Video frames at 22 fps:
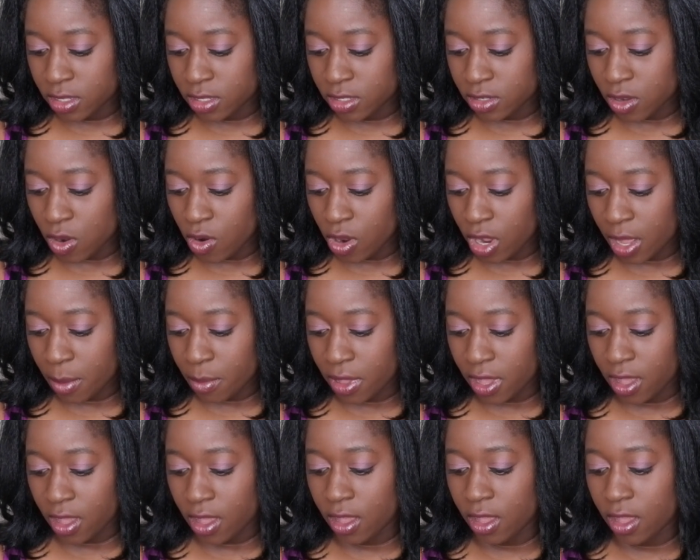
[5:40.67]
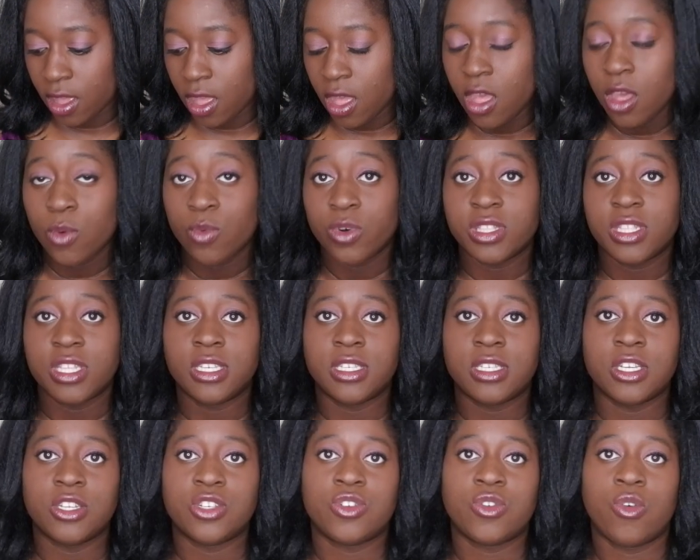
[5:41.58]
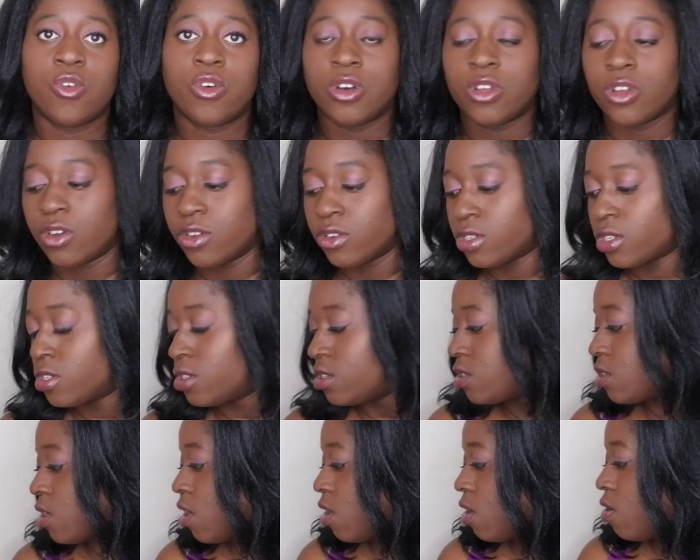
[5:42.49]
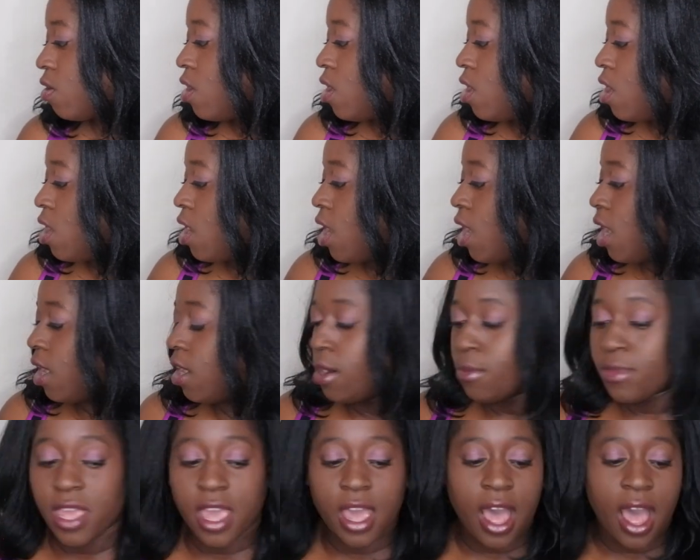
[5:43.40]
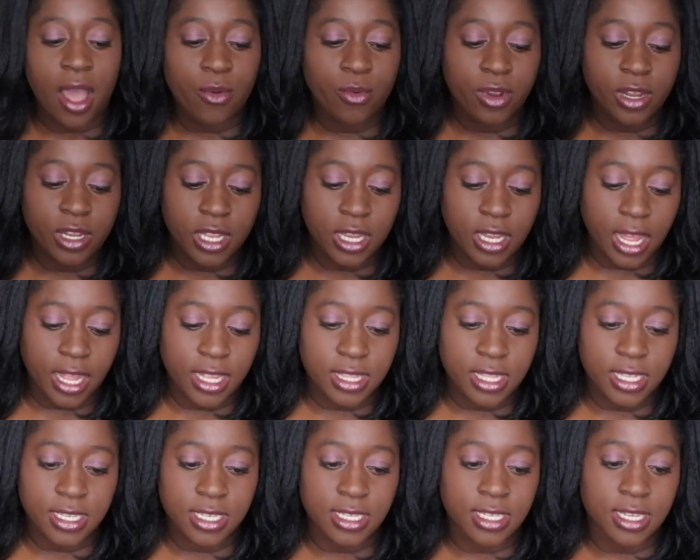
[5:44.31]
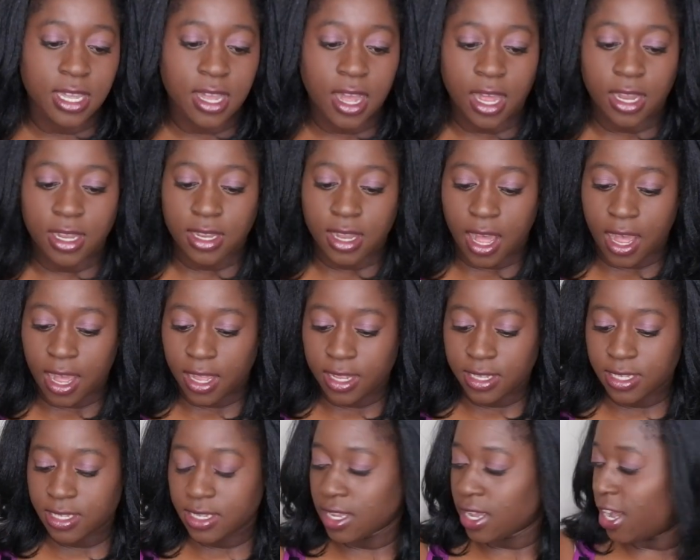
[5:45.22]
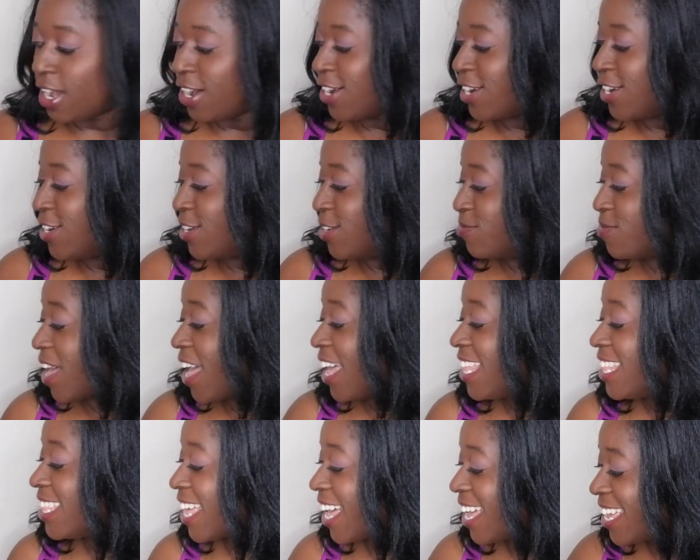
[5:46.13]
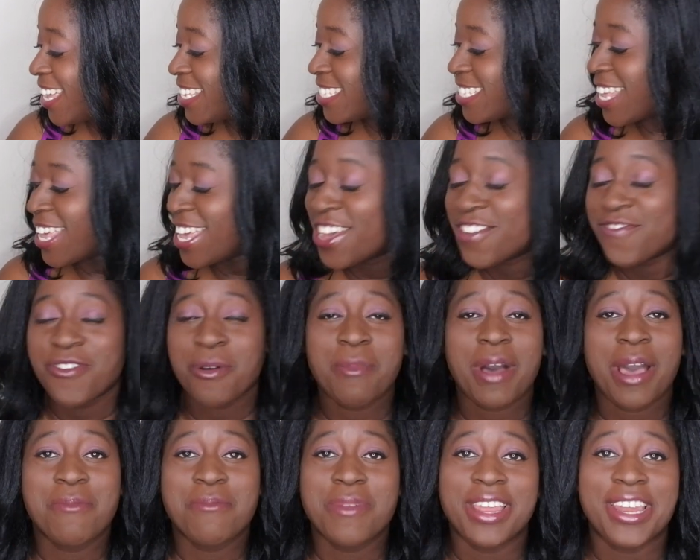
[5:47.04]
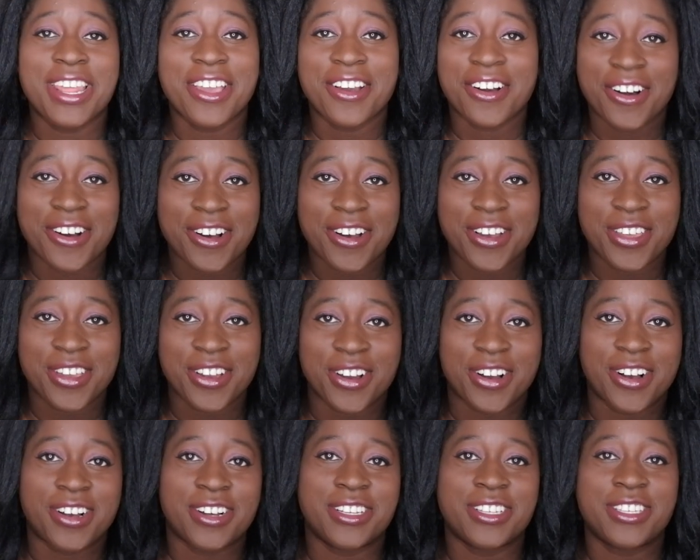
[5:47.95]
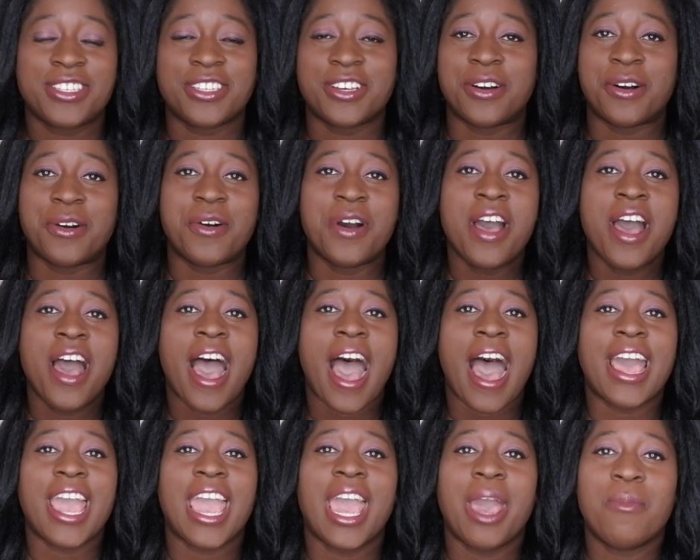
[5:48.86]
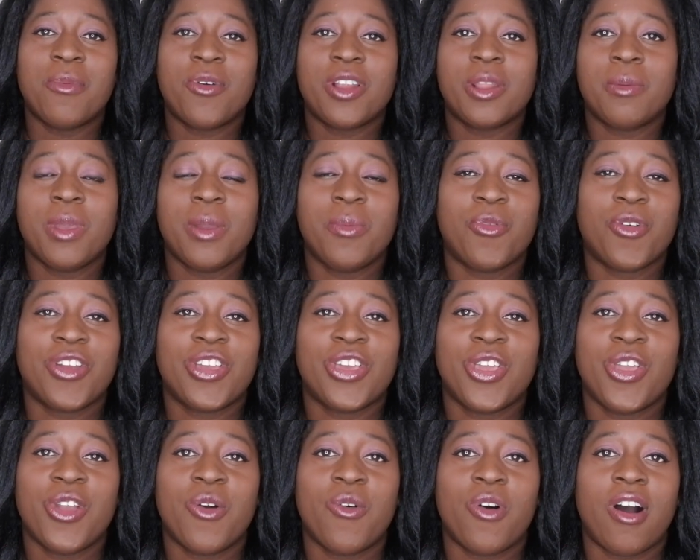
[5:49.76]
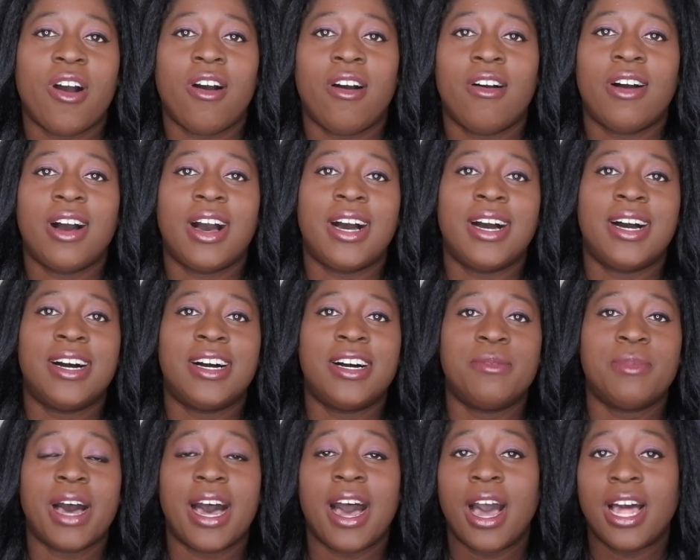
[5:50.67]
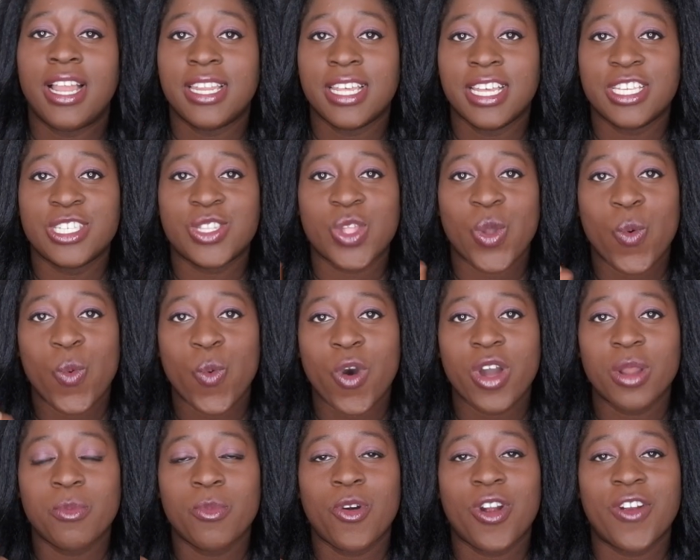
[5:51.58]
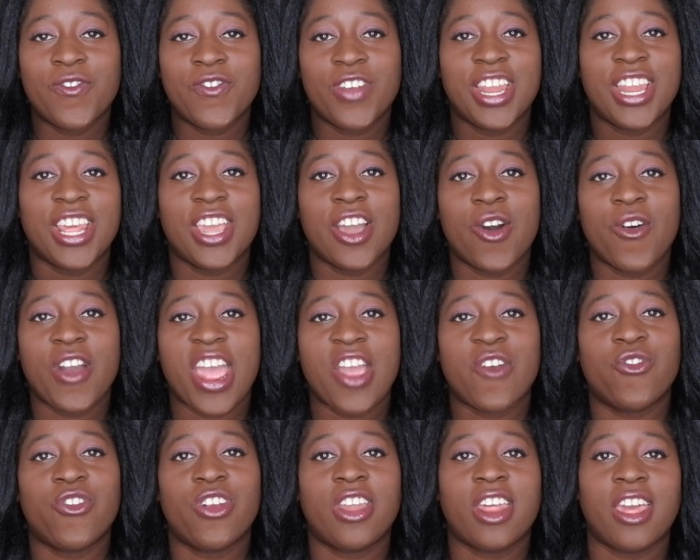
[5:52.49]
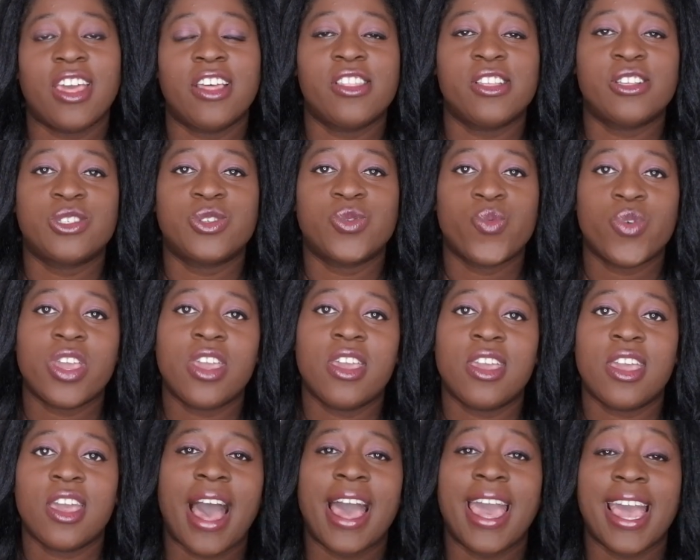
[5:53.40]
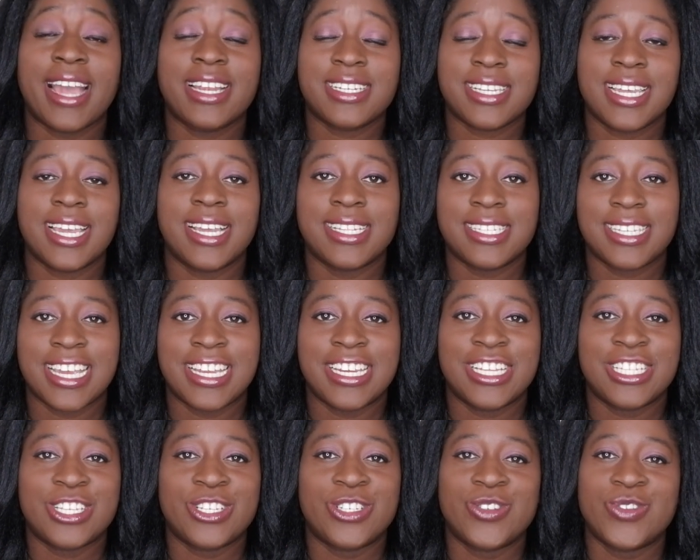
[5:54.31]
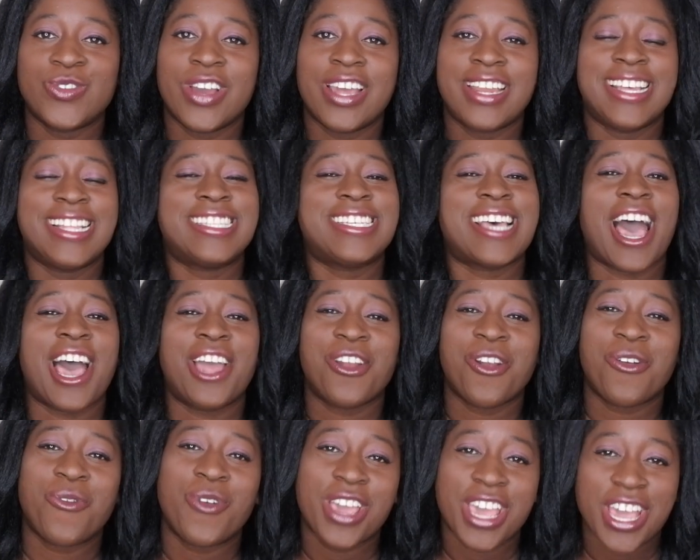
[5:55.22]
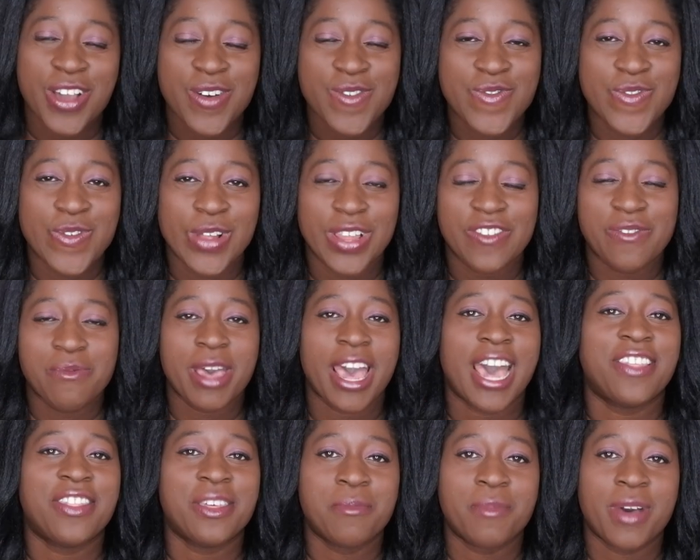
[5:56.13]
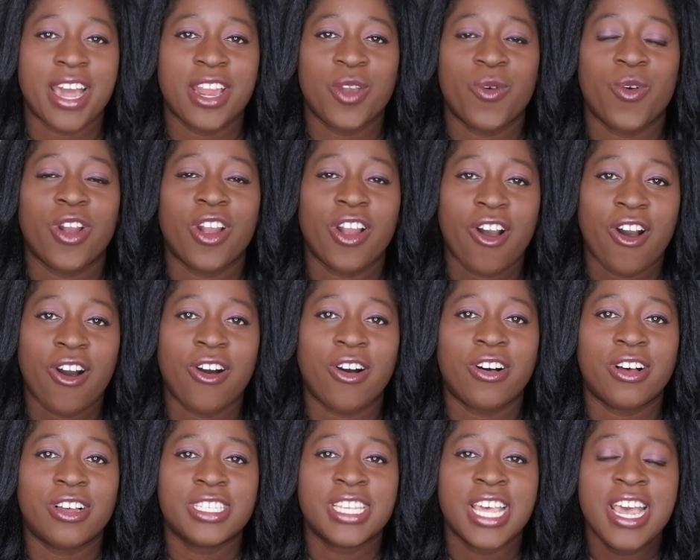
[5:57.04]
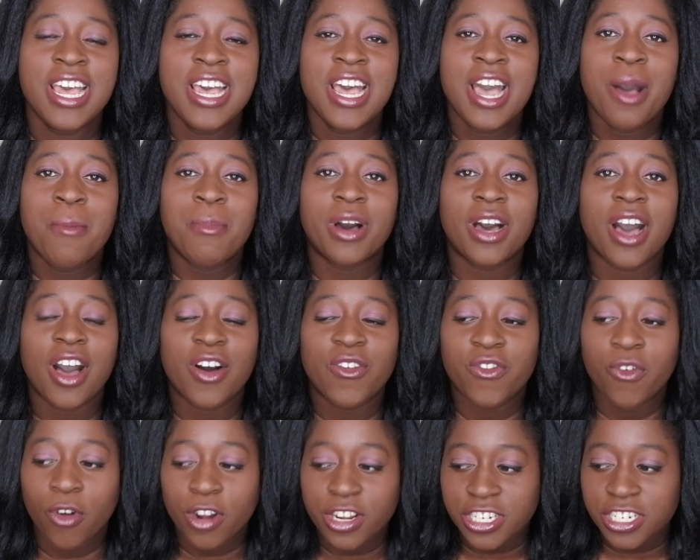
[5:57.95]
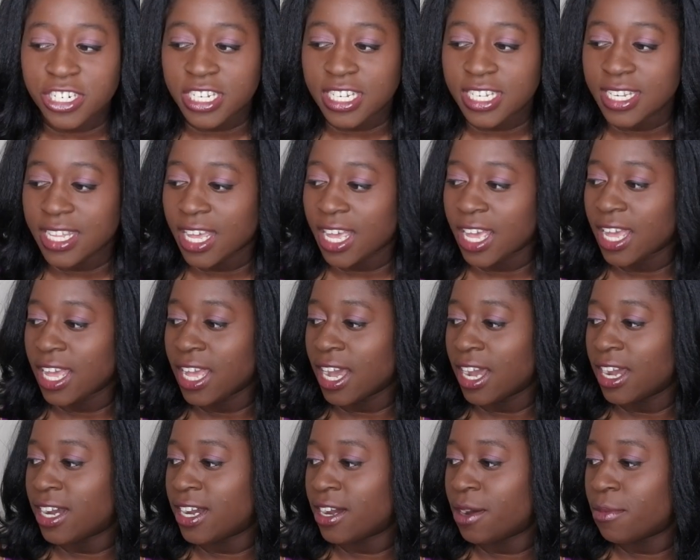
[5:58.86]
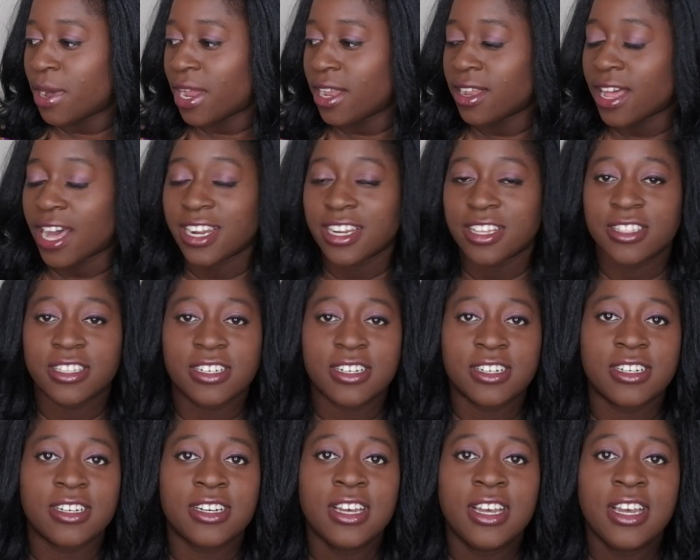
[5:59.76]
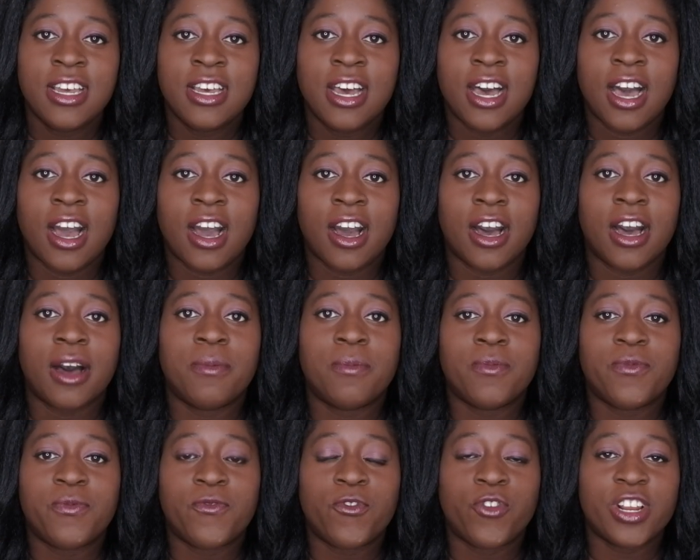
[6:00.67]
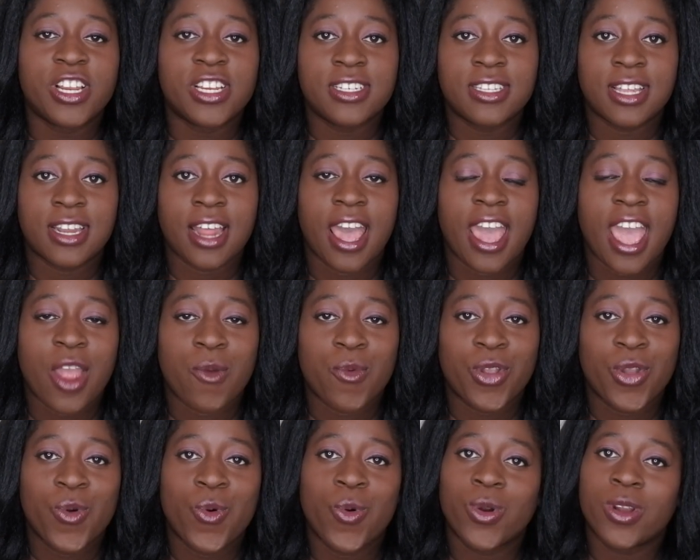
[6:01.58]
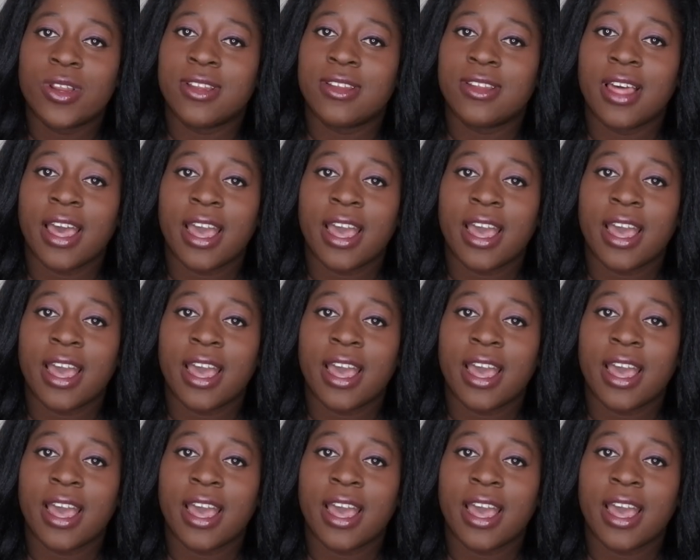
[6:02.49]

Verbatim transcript: tonka bean with essential oils and so um yeah i really like this scent a lot um and that is it for my mini haul y'all so i am going to be bringing you all um at least one more video every day of this week i actually intended to do an entire week full of bath and body work hauls but unfortunately um a lot of the um, footage that I had recorded